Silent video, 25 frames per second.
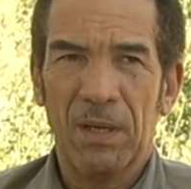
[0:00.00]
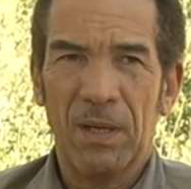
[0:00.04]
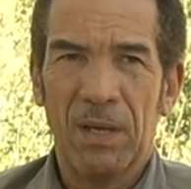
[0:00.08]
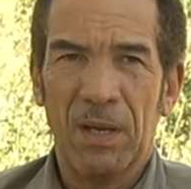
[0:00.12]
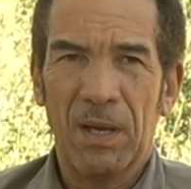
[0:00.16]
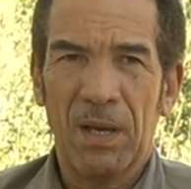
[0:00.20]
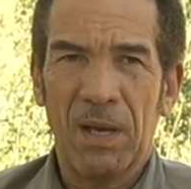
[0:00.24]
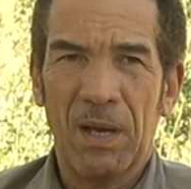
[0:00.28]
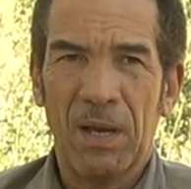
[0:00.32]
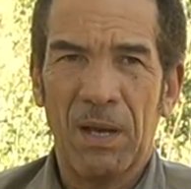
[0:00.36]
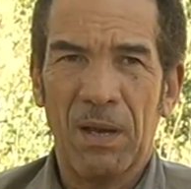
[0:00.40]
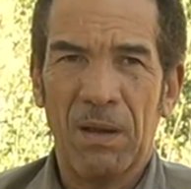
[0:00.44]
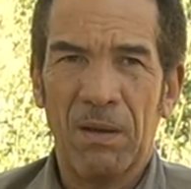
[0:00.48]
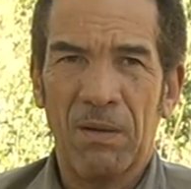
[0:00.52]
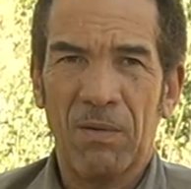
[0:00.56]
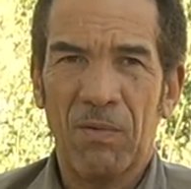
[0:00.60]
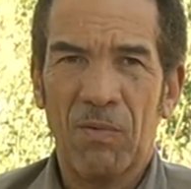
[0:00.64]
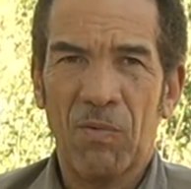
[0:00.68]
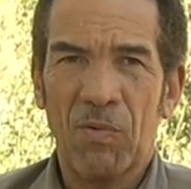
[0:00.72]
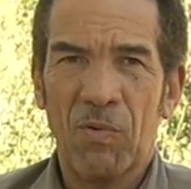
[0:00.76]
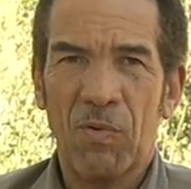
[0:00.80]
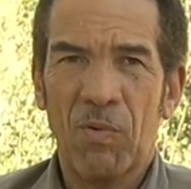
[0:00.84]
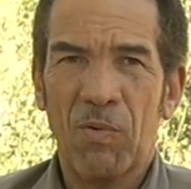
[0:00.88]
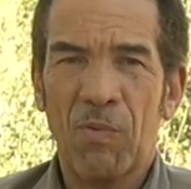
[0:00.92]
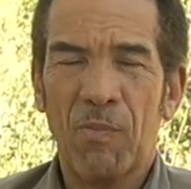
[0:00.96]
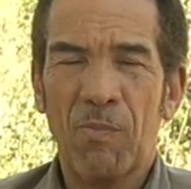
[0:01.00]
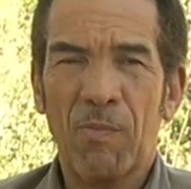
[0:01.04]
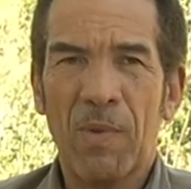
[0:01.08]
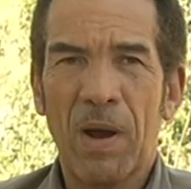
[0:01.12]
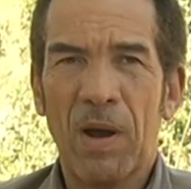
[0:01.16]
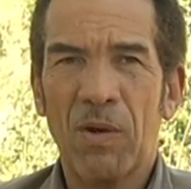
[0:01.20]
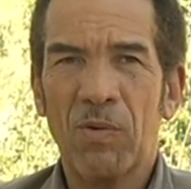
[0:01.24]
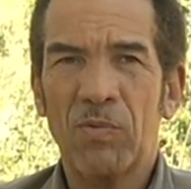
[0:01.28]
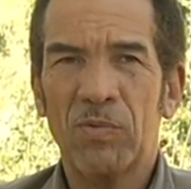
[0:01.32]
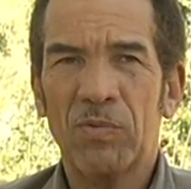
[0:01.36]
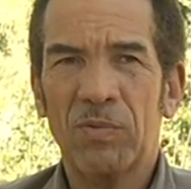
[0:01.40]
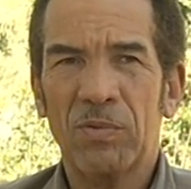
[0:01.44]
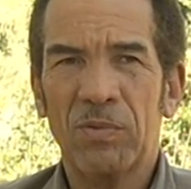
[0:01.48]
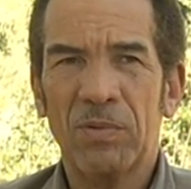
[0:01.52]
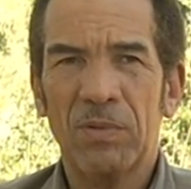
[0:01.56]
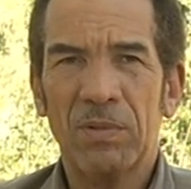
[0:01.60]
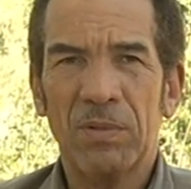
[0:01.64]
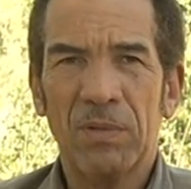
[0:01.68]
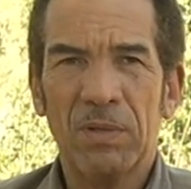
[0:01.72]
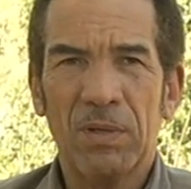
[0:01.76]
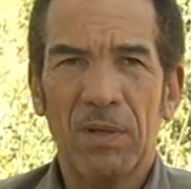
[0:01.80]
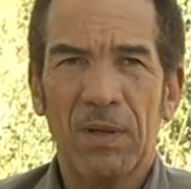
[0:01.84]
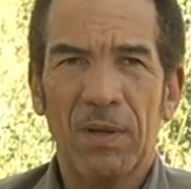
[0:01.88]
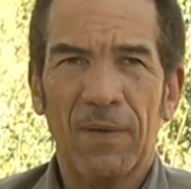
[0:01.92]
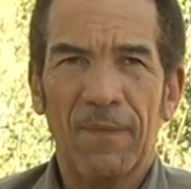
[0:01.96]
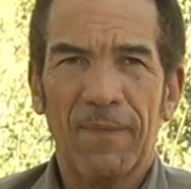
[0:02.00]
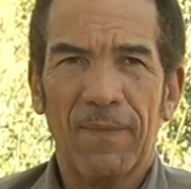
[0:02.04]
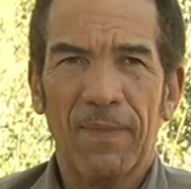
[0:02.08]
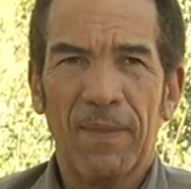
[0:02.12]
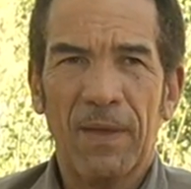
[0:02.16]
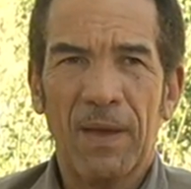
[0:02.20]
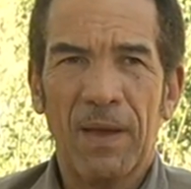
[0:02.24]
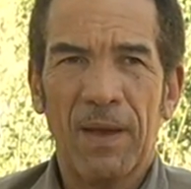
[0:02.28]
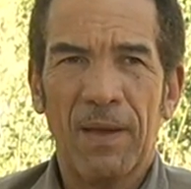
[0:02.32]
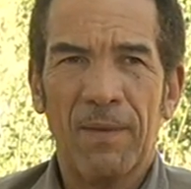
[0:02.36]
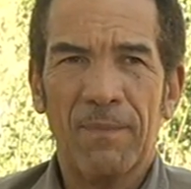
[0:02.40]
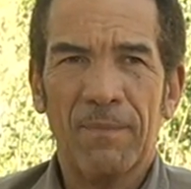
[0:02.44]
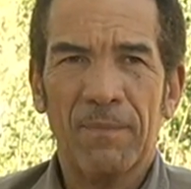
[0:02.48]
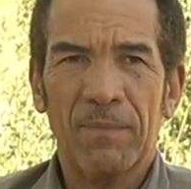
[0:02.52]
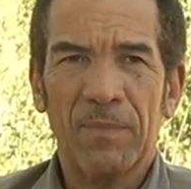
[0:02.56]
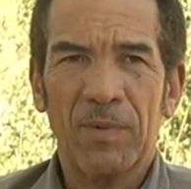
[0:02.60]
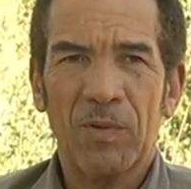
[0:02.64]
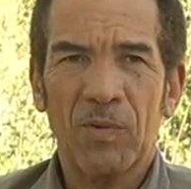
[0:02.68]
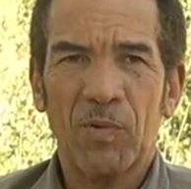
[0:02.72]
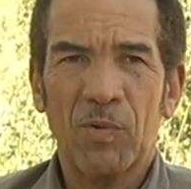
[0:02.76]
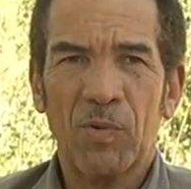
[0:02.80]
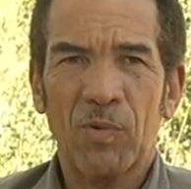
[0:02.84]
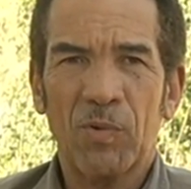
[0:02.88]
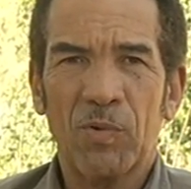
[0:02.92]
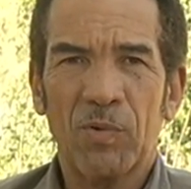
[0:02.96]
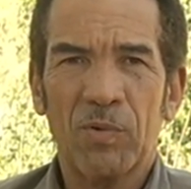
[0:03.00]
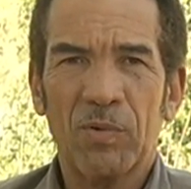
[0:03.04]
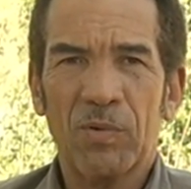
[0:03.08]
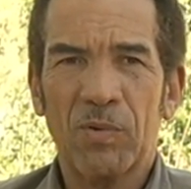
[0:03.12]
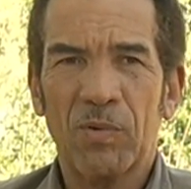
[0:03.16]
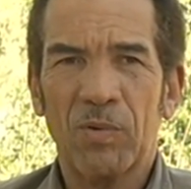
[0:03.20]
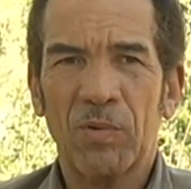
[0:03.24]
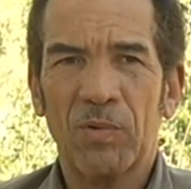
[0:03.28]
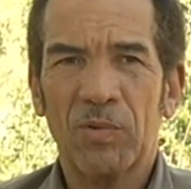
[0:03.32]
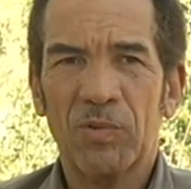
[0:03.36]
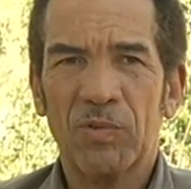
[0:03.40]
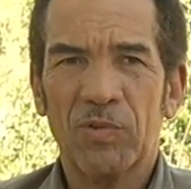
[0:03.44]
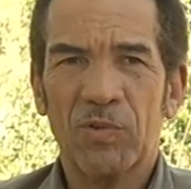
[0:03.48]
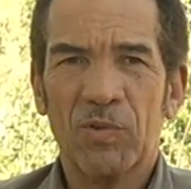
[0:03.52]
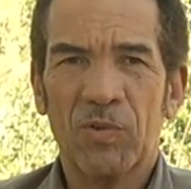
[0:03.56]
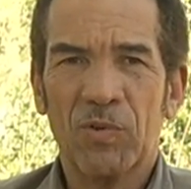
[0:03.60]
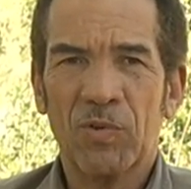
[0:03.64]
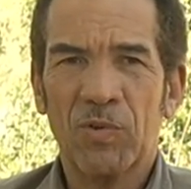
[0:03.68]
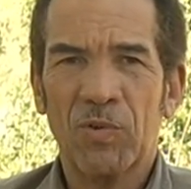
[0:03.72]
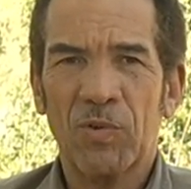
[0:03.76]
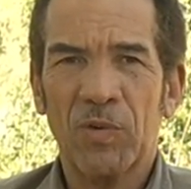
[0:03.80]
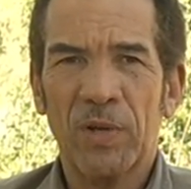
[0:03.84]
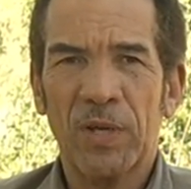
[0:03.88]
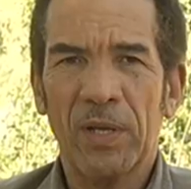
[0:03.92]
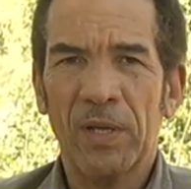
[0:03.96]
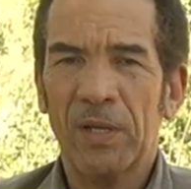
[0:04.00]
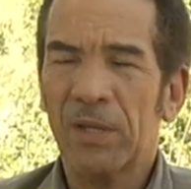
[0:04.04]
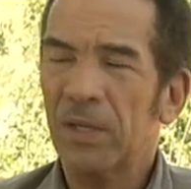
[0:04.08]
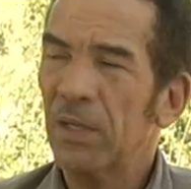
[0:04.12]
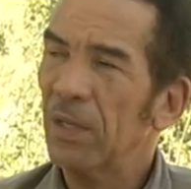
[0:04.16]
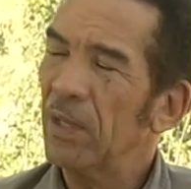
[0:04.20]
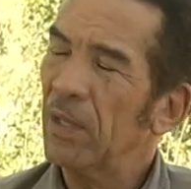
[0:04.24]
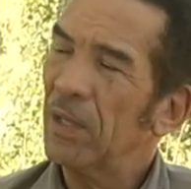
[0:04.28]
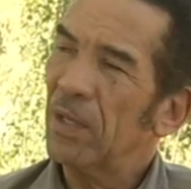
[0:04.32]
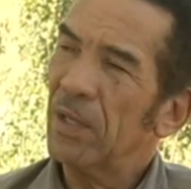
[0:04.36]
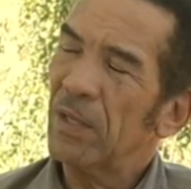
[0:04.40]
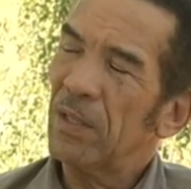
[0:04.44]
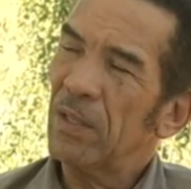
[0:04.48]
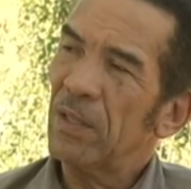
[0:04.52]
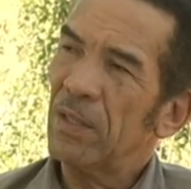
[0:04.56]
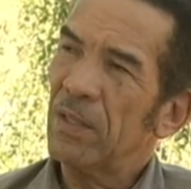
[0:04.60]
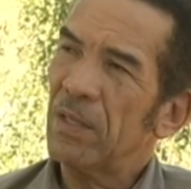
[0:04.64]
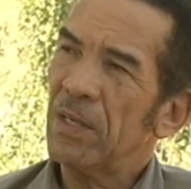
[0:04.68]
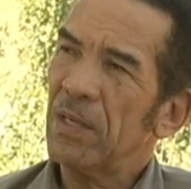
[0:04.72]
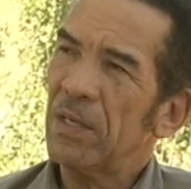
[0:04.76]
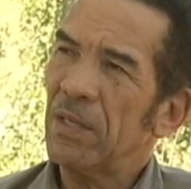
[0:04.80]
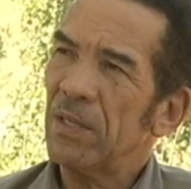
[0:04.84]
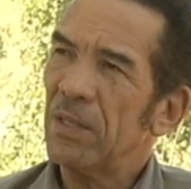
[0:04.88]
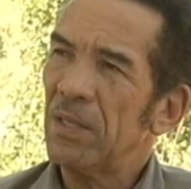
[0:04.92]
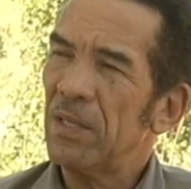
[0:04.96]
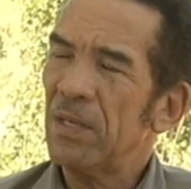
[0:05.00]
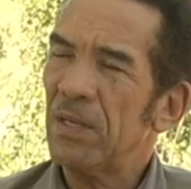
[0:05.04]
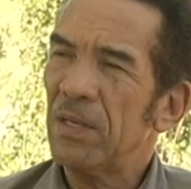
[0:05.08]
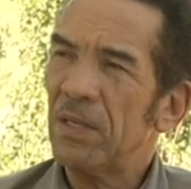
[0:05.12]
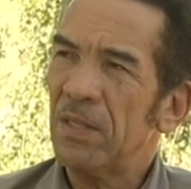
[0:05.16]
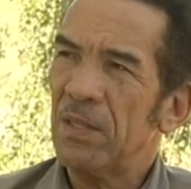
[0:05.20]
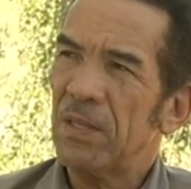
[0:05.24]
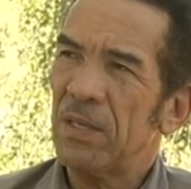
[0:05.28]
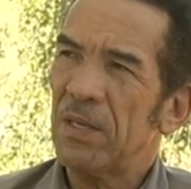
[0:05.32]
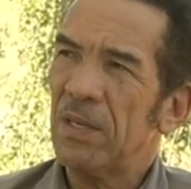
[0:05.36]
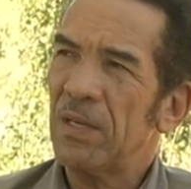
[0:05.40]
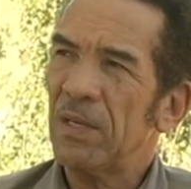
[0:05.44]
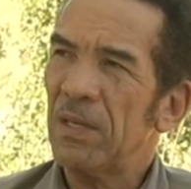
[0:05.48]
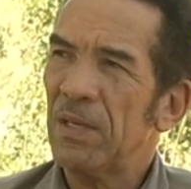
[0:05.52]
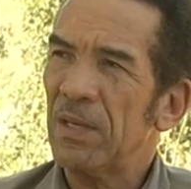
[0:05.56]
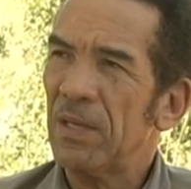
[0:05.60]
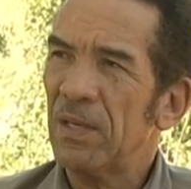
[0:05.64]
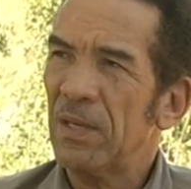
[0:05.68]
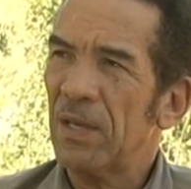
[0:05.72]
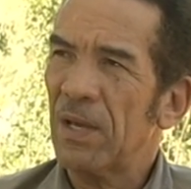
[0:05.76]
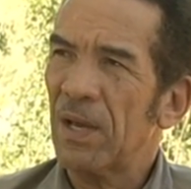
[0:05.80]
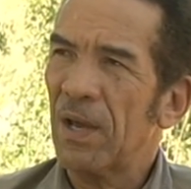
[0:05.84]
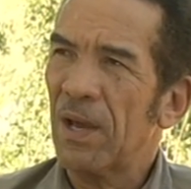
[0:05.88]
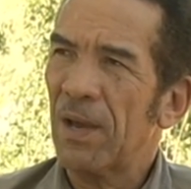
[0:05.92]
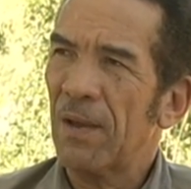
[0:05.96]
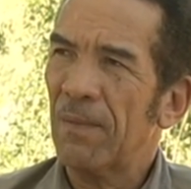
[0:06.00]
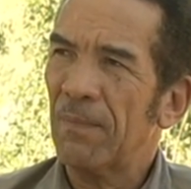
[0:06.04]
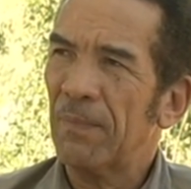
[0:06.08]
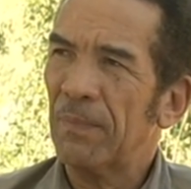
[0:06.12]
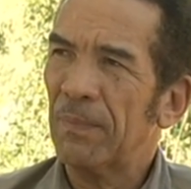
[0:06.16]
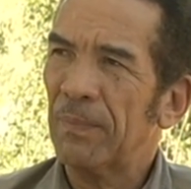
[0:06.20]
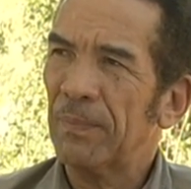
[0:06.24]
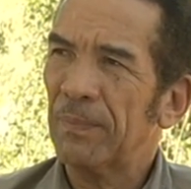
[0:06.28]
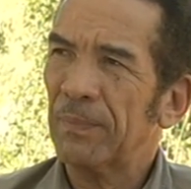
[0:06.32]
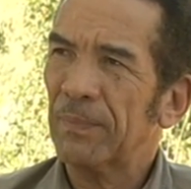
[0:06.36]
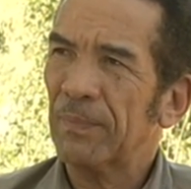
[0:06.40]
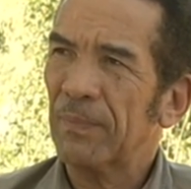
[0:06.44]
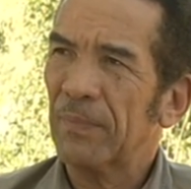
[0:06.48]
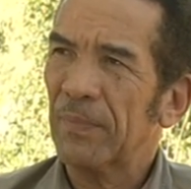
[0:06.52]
uh, Ko uh, Maun, um, Ko um, Serowe the the the um,